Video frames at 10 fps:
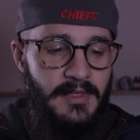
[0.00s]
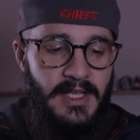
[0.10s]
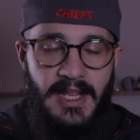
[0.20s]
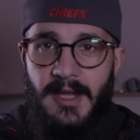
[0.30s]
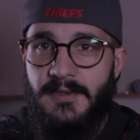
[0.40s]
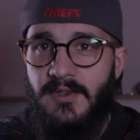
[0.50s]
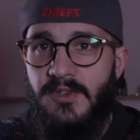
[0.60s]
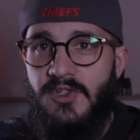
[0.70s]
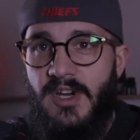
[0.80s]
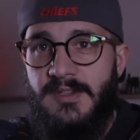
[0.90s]
It
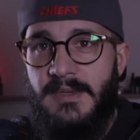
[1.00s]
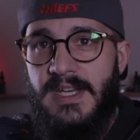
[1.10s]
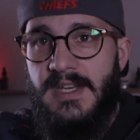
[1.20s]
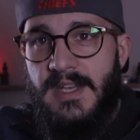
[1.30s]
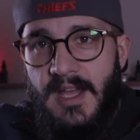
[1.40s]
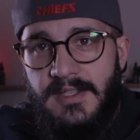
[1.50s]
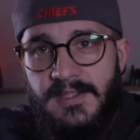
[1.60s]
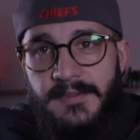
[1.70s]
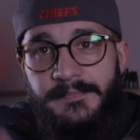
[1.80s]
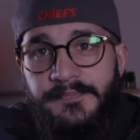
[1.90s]
absolutely drives me
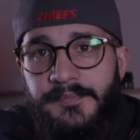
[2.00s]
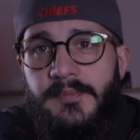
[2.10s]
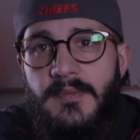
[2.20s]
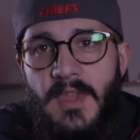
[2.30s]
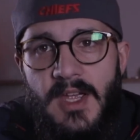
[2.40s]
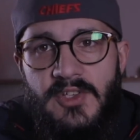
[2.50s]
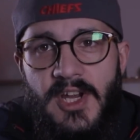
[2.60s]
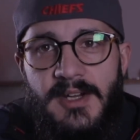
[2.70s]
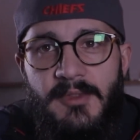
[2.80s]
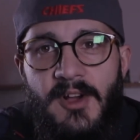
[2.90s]
nuts
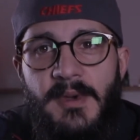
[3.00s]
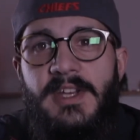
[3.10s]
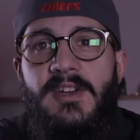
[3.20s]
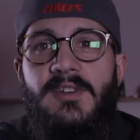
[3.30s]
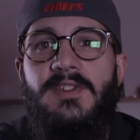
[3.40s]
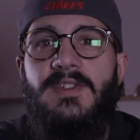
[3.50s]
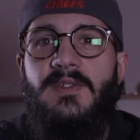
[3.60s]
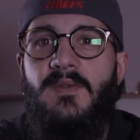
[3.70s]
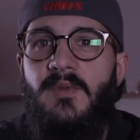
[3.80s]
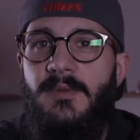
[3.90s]
trying to blow my nose
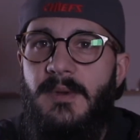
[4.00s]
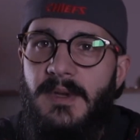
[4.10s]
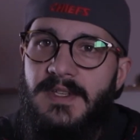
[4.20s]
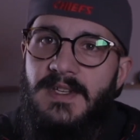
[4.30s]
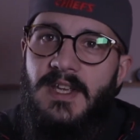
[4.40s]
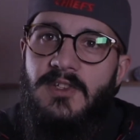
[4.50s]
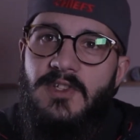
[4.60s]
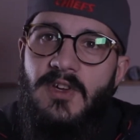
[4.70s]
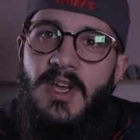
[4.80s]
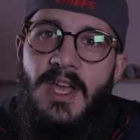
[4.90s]
with my mustache.
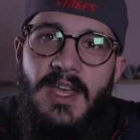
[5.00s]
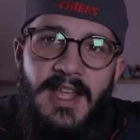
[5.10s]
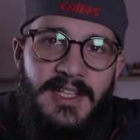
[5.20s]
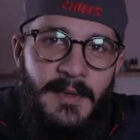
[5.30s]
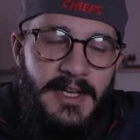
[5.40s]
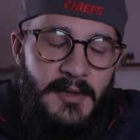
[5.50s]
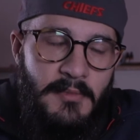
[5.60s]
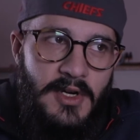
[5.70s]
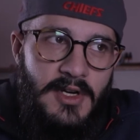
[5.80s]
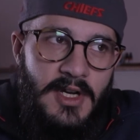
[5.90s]
So that's my
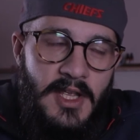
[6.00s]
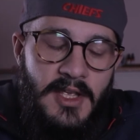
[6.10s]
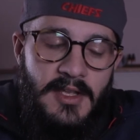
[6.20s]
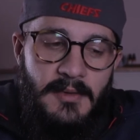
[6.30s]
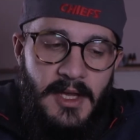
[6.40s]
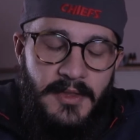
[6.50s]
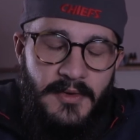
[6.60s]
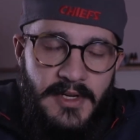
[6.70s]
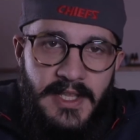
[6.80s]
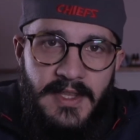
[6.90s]
number uh,
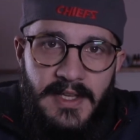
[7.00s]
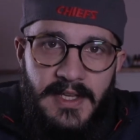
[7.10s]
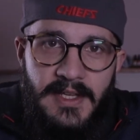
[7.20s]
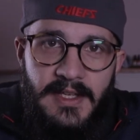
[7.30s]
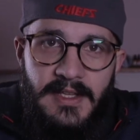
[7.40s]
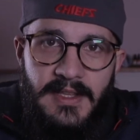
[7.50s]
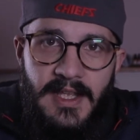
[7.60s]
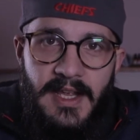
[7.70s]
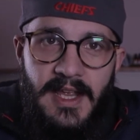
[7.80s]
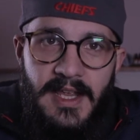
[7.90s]
three thing
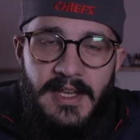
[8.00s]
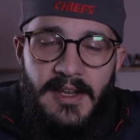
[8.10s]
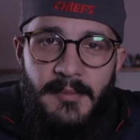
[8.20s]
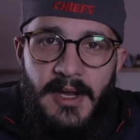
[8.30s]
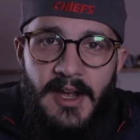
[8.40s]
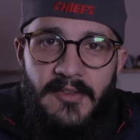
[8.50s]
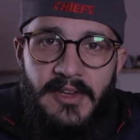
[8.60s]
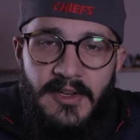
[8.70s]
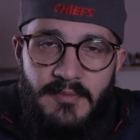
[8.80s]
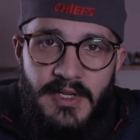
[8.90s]
that I hate about
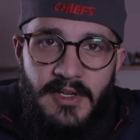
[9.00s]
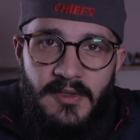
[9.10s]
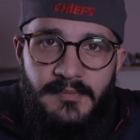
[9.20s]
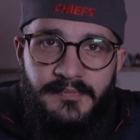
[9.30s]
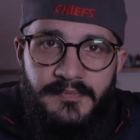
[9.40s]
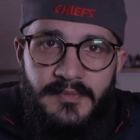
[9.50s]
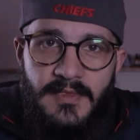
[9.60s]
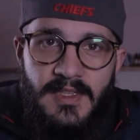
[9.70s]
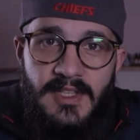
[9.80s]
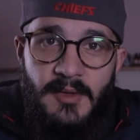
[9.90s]
having a beard.
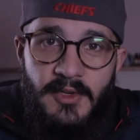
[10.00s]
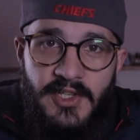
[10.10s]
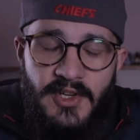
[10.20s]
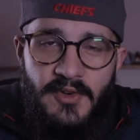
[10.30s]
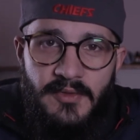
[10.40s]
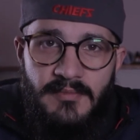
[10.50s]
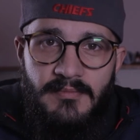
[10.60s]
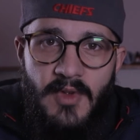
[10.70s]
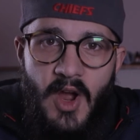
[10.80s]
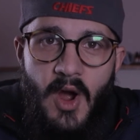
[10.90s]
Number two,
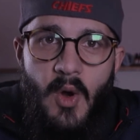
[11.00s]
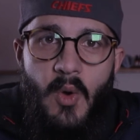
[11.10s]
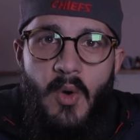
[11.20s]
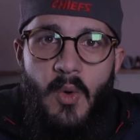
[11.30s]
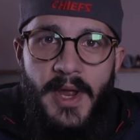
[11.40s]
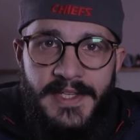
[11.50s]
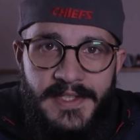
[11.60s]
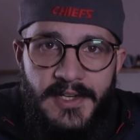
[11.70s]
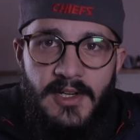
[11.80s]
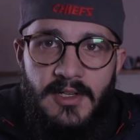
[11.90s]

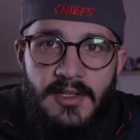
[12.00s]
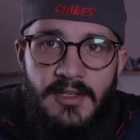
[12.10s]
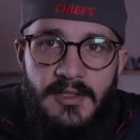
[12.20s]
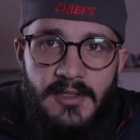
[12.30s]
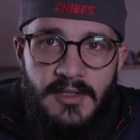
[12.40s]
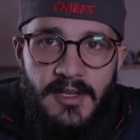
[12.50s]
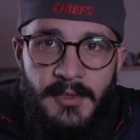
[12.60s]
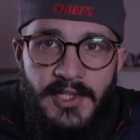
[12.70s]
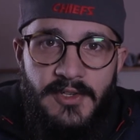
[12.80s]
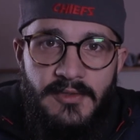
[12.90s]
winter.
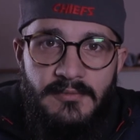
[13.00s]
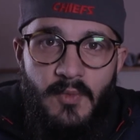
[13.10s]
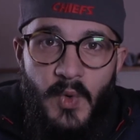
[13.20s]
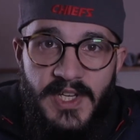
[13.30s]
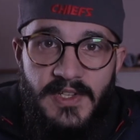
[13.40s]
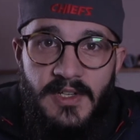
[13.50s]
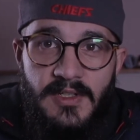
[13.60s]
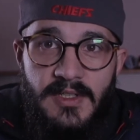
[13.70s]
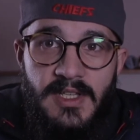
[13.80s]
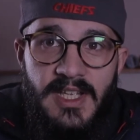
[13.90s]
Number two, winter.
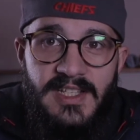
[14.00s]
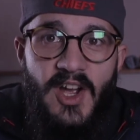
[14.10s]
It's